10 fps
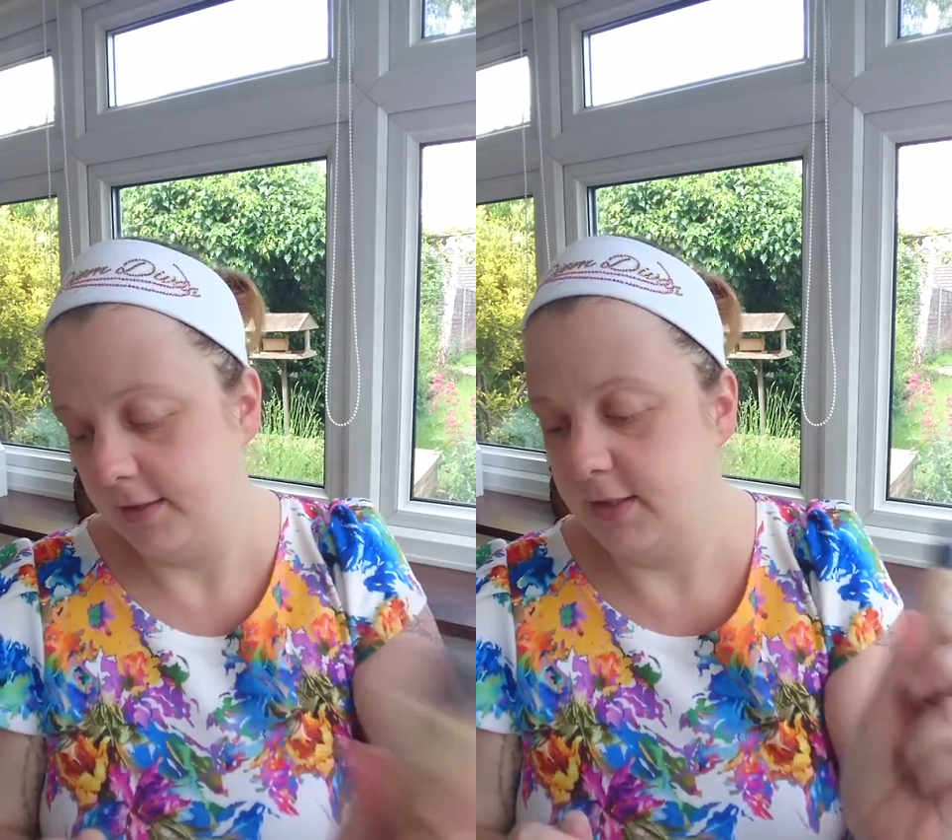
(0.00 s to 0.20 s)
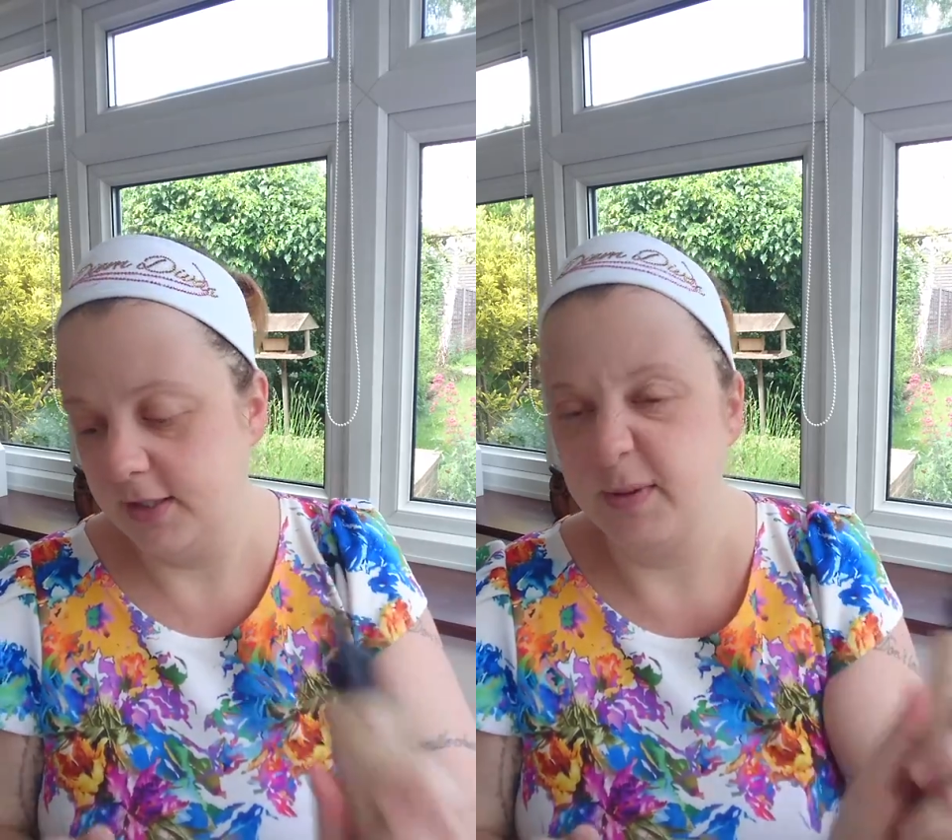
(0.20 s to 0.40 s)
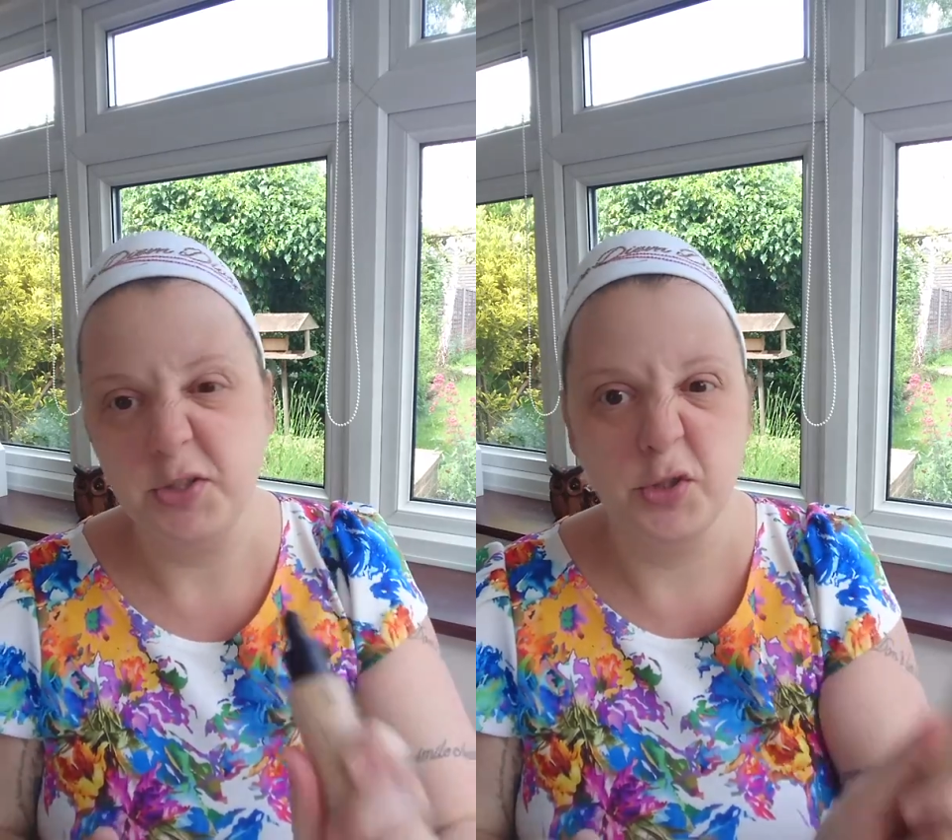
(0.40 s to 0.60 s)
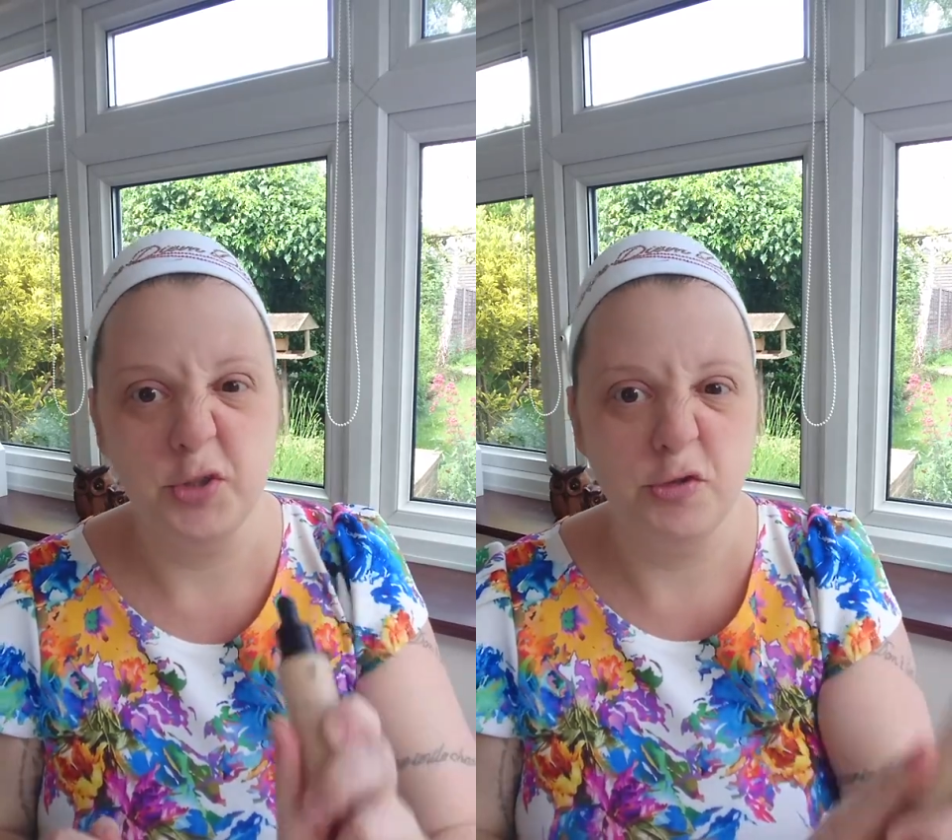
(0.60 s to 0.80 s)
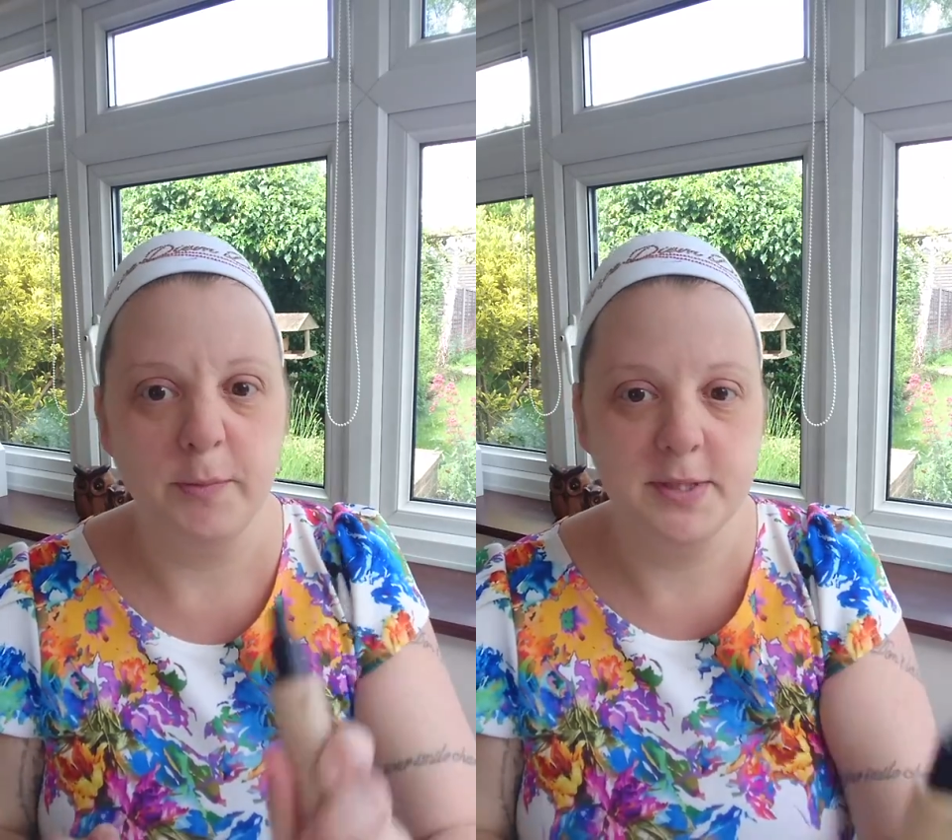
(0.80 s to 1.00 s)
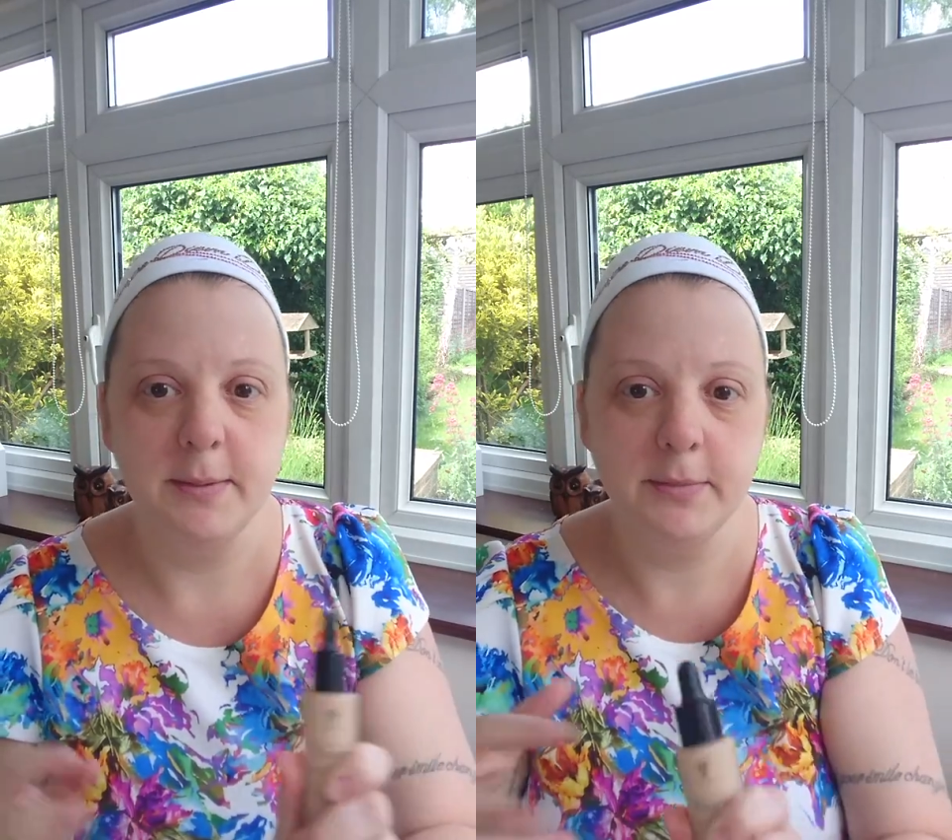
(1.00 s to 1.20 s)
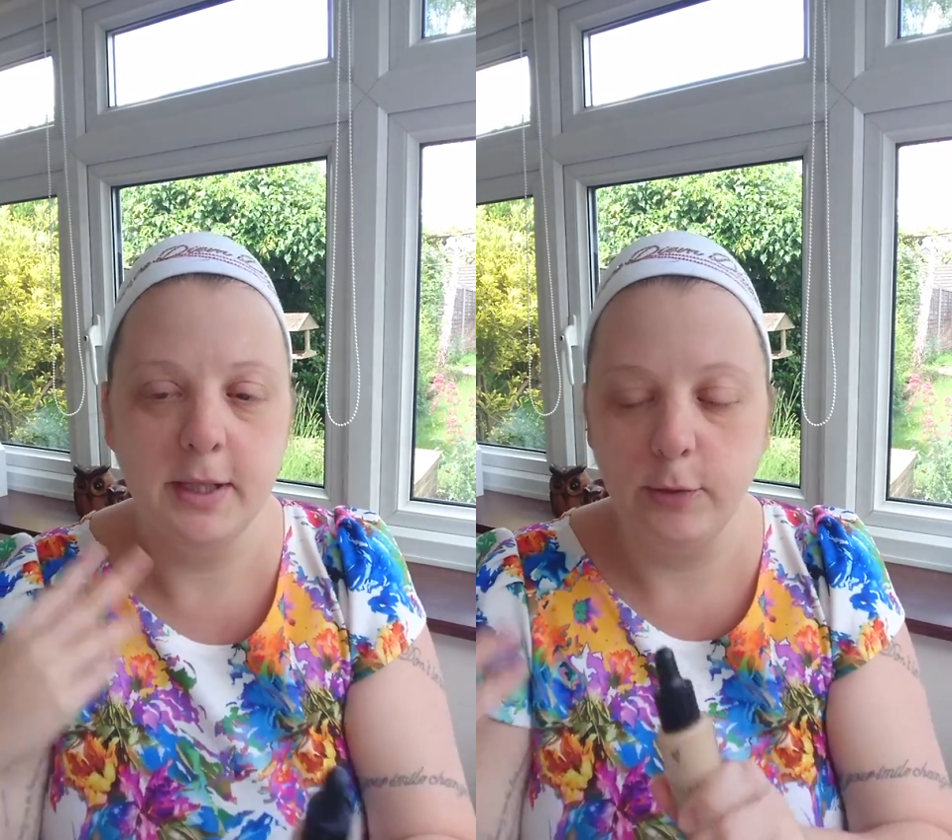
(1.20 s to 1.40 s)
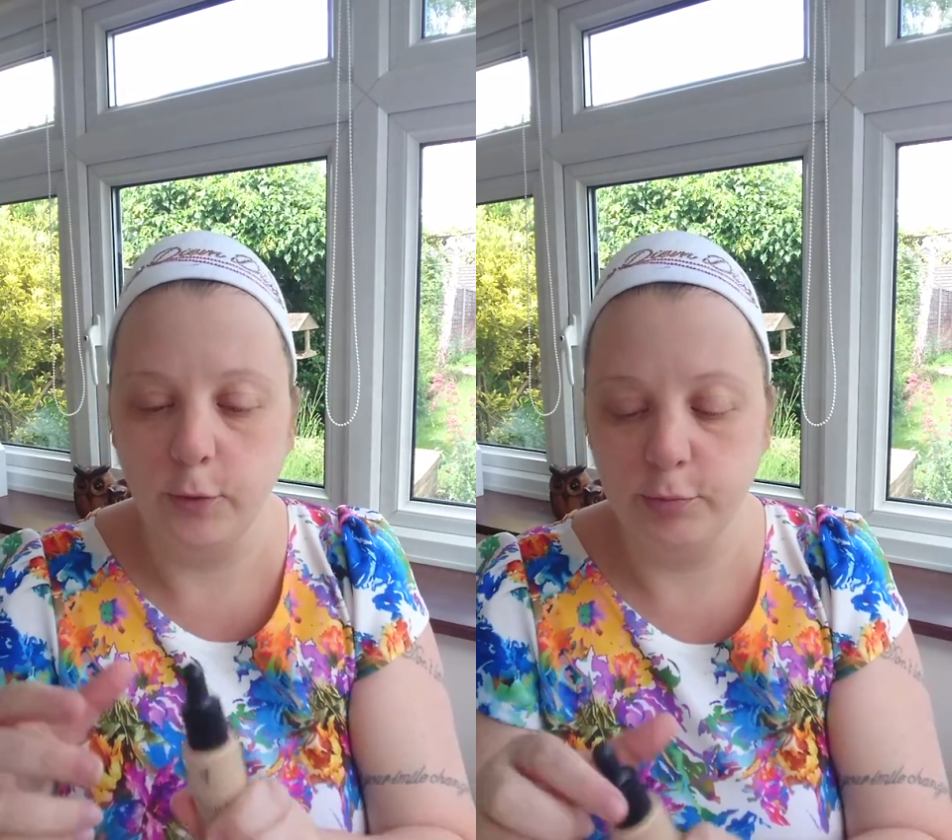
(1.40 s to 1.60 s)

just to make sure the dropper's empty and all